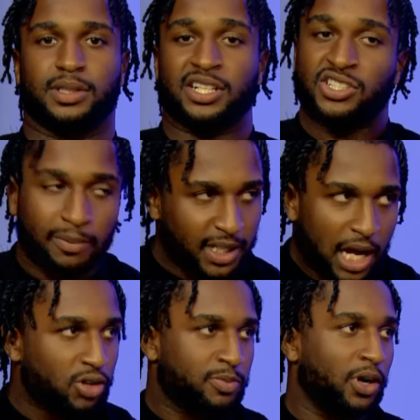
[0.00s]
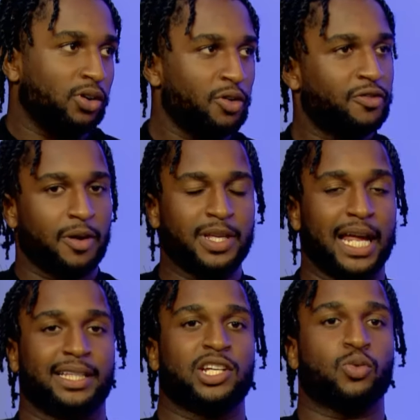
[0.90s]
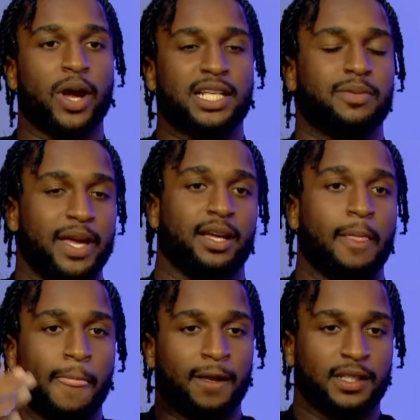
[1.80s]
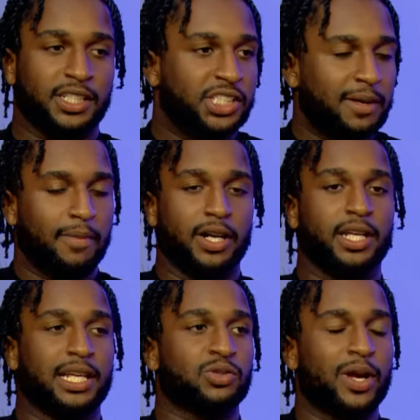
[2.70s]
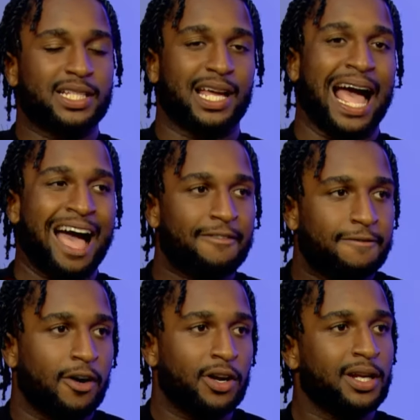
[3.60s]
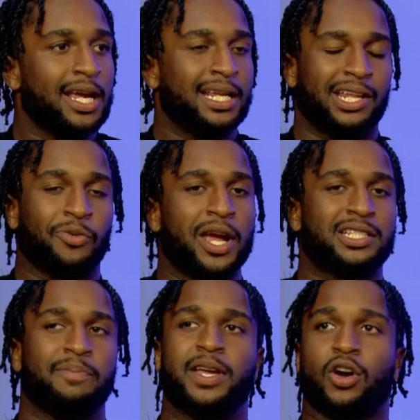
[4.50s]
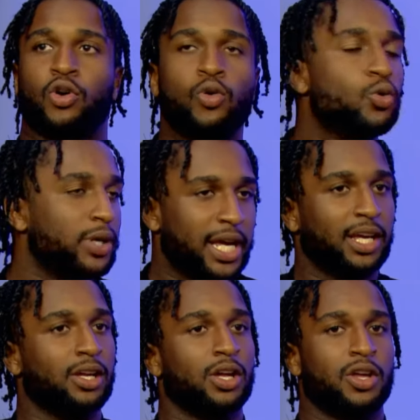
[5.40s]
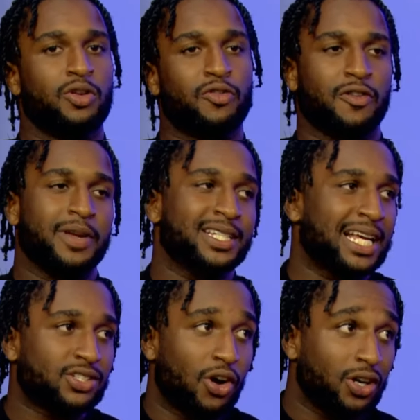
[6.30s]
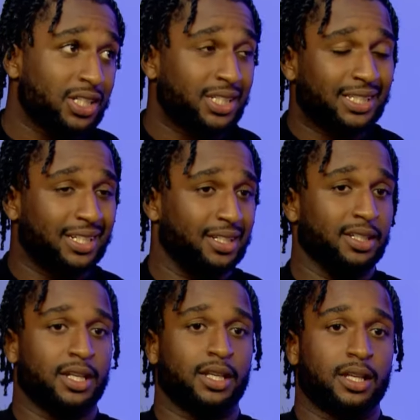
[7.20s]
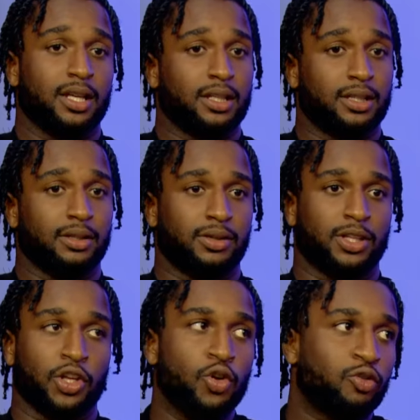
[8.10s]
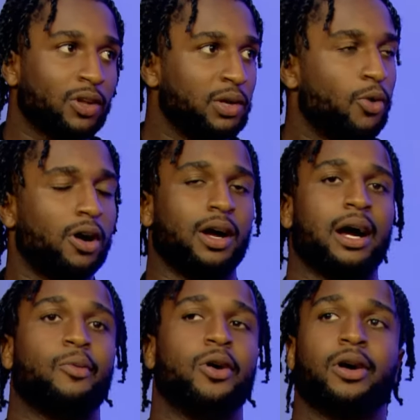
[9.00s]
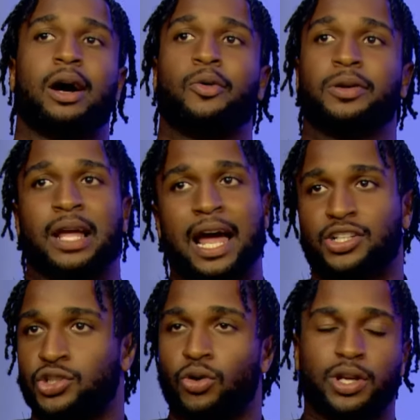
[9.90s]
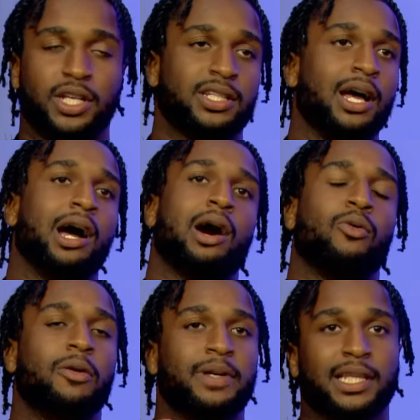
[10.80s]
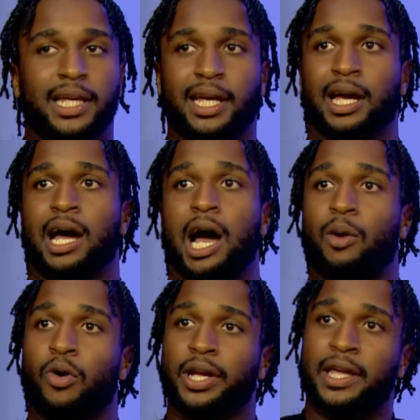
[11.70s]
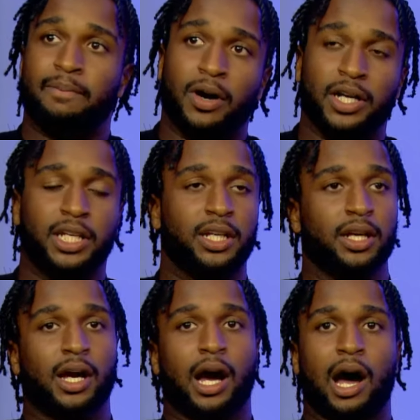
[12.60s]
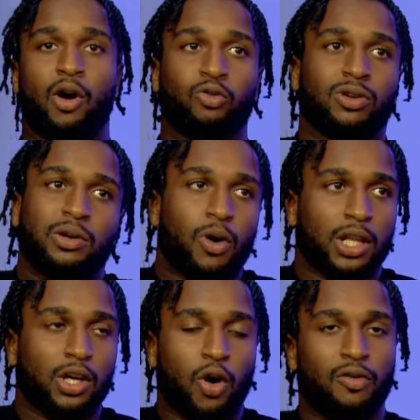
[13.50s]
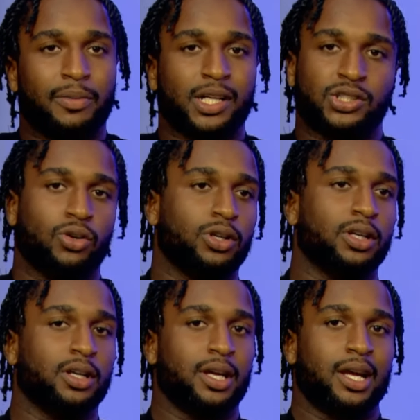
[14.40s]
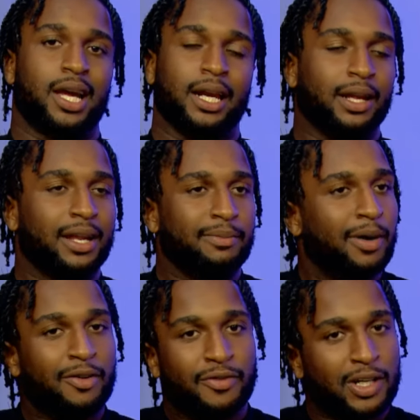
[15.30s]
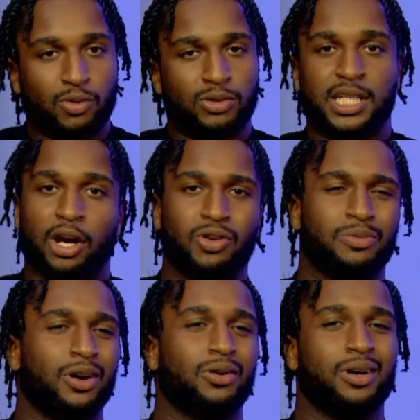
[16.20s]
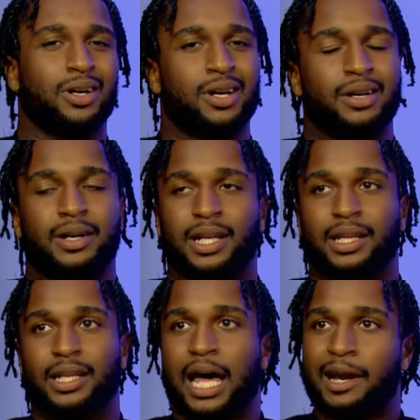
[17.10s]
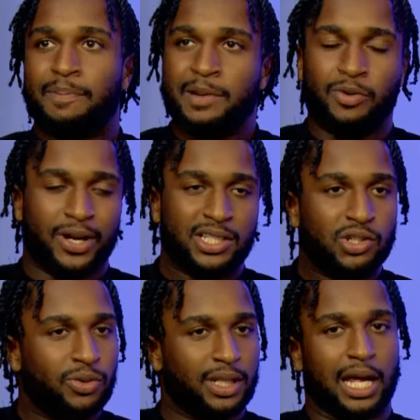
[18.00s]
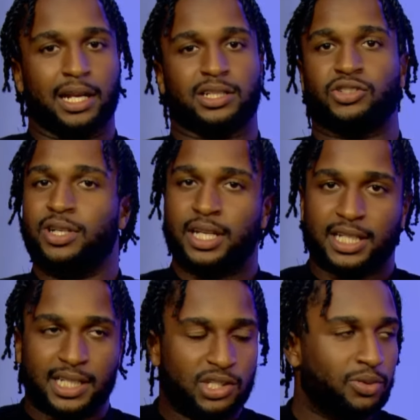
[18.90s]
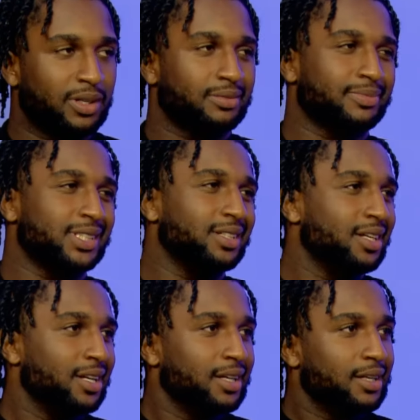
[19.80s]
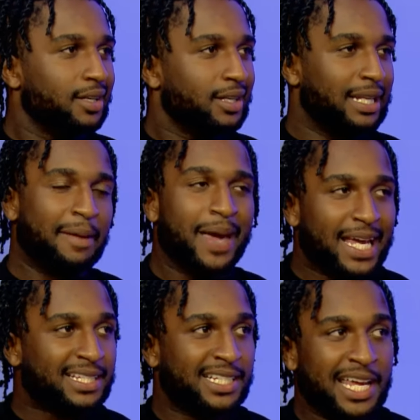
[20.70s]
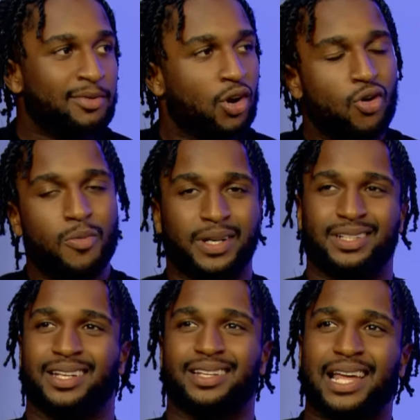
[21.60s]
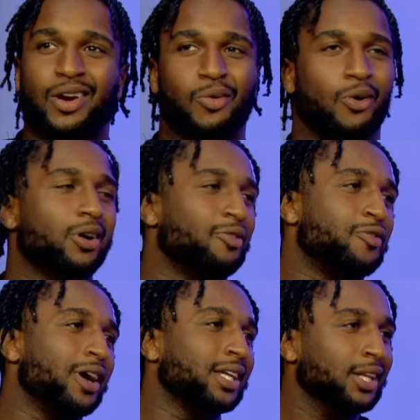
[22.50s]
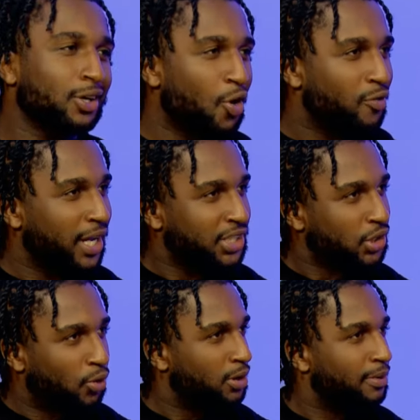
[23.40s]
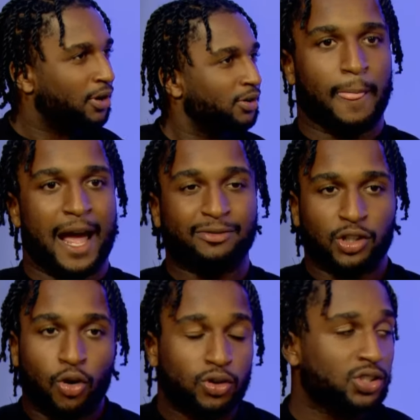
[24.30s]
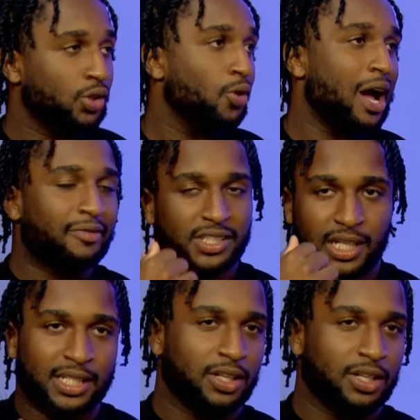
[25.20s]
There's something else, bro. You feel me? Like, there's ways to make legit money. There's ways to have fun. There's ways to be a cool nigga. You feel me? Because that's all the shit that the youth really want. Right. I want to have the shorties. I want to be lit. I want to get money. I don't really want to look over my shoulder. And motherfuckers won't tell you, bro. A lot of people into it, a lot of street niggas into it. They make it seem cool, but they don't want to fucking look over their shoulder, bro. Right. Have to go to the store and have a shite.